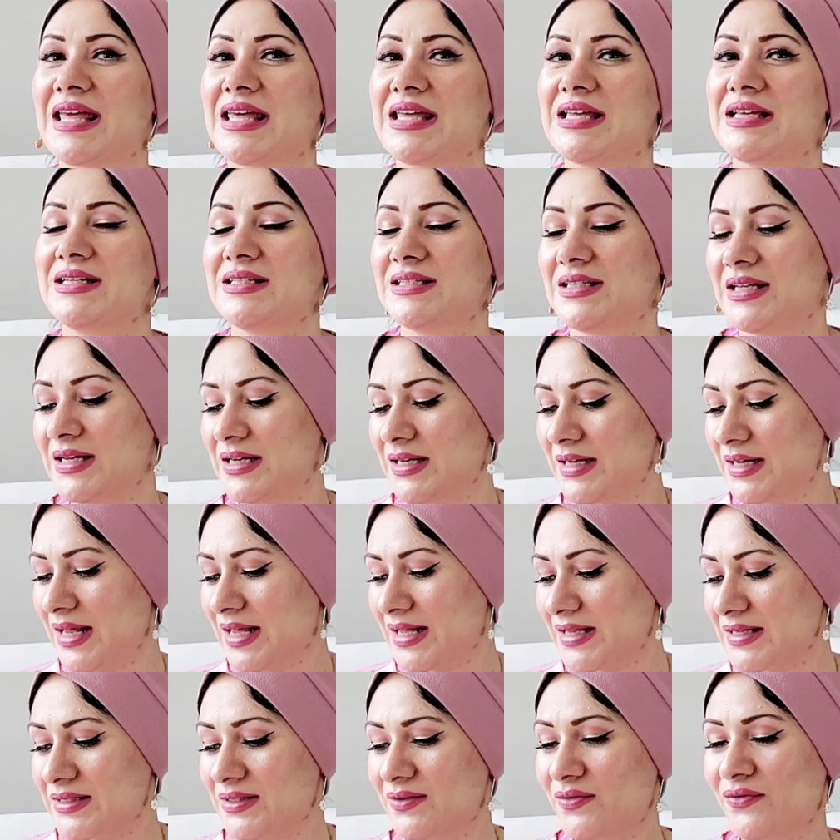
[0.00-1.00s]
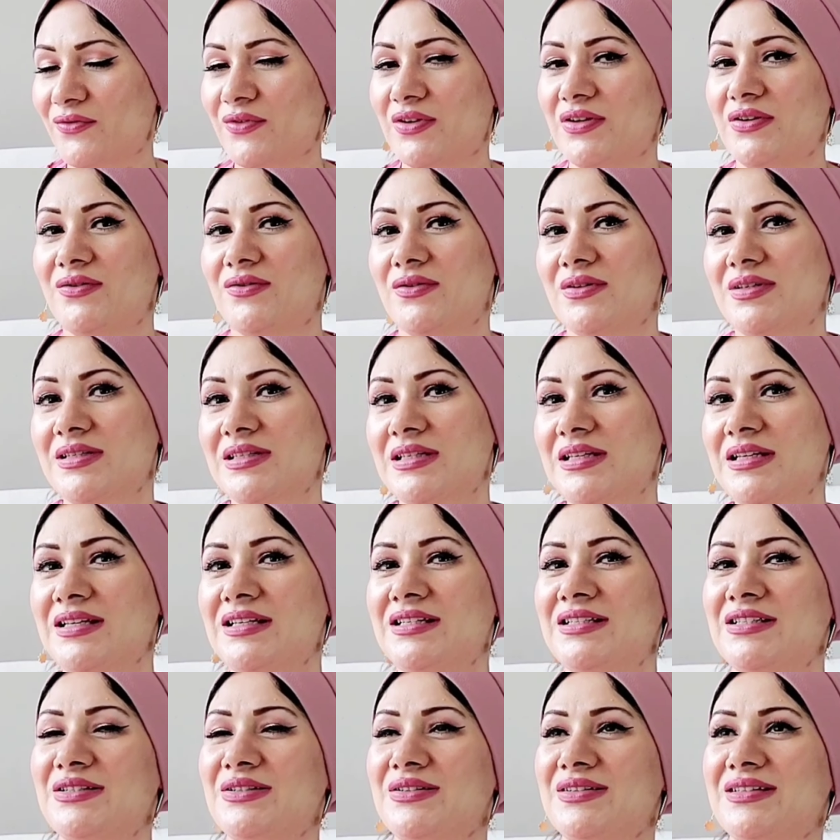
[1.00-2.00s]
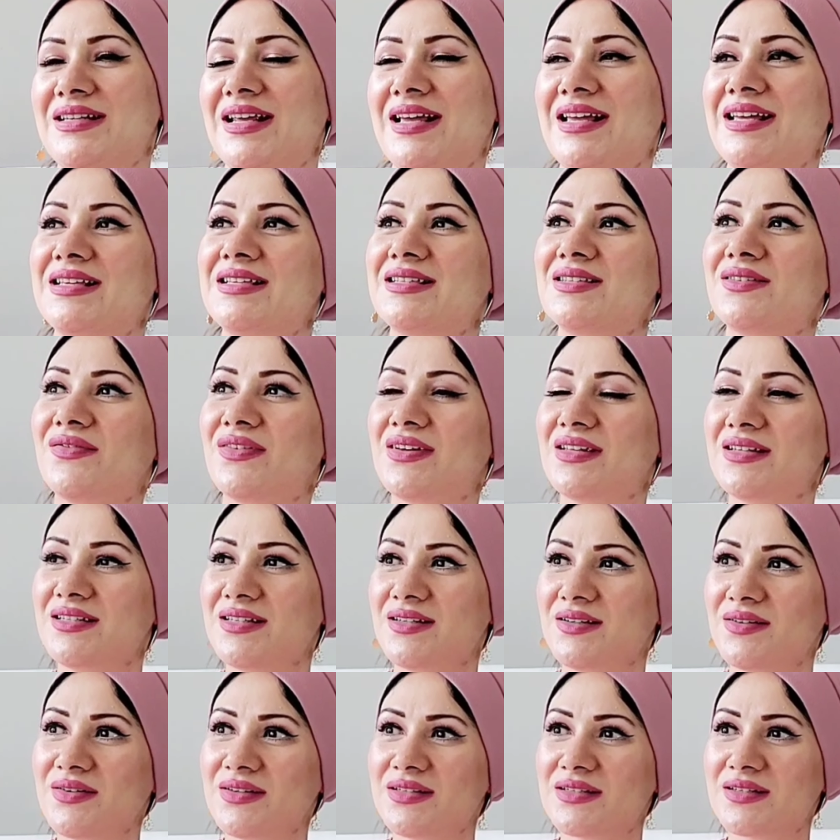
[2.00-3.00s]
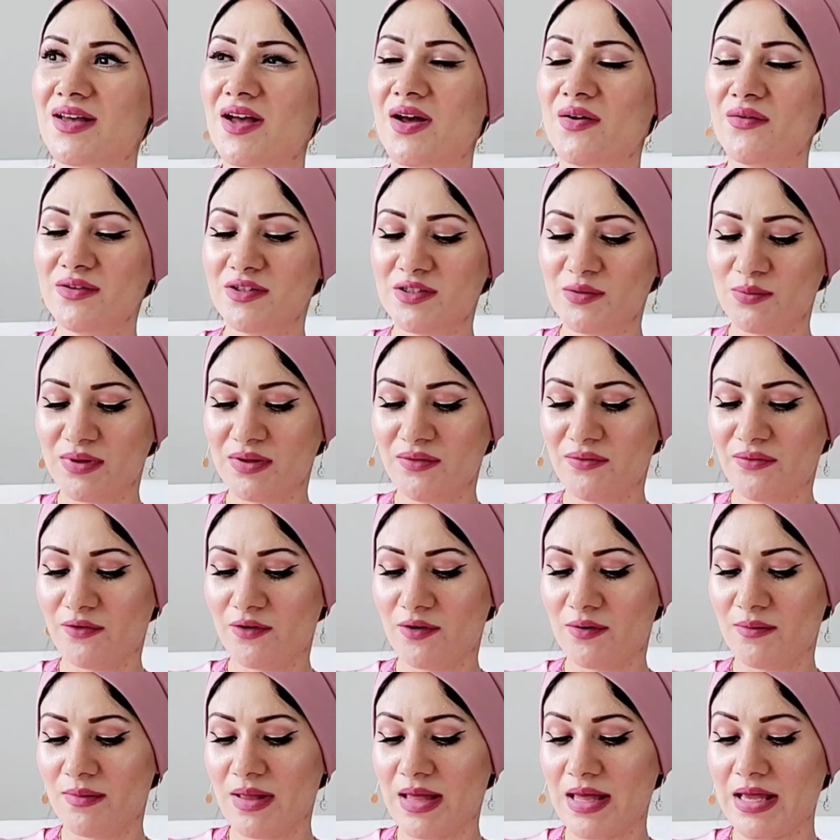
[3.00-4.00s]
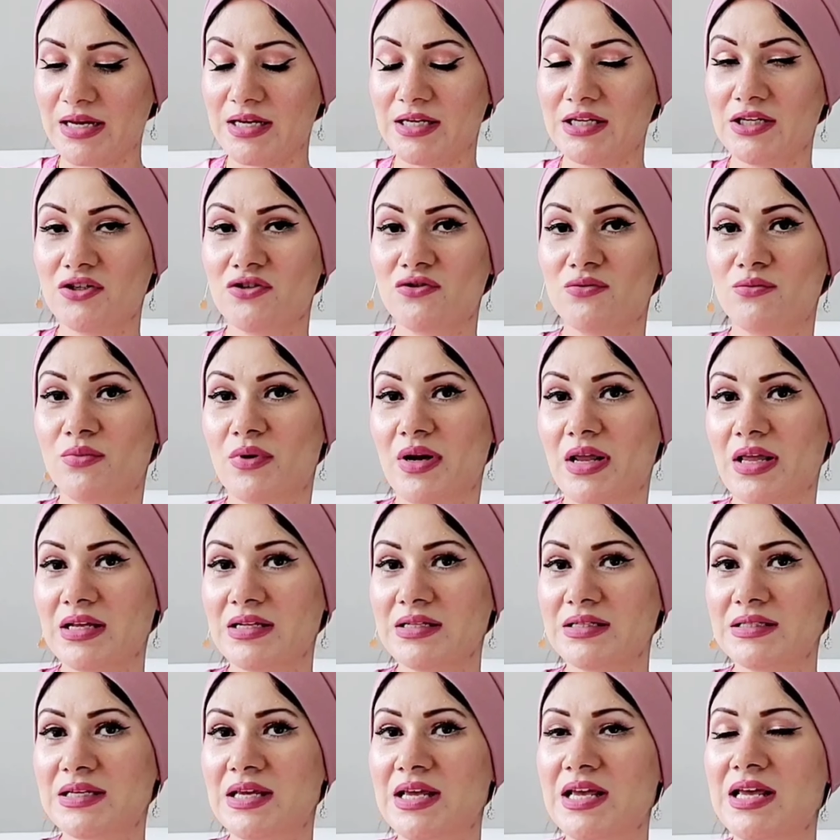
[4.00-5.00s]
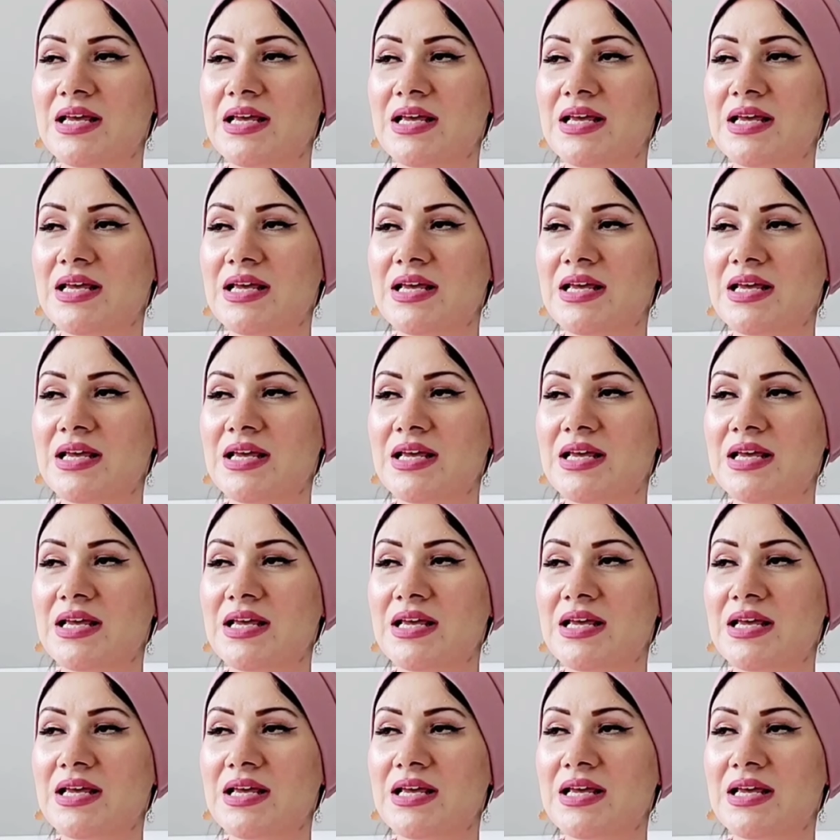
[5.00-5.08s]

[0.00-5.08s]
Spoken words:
and the last fragrance in today's video is going to be from a niche brand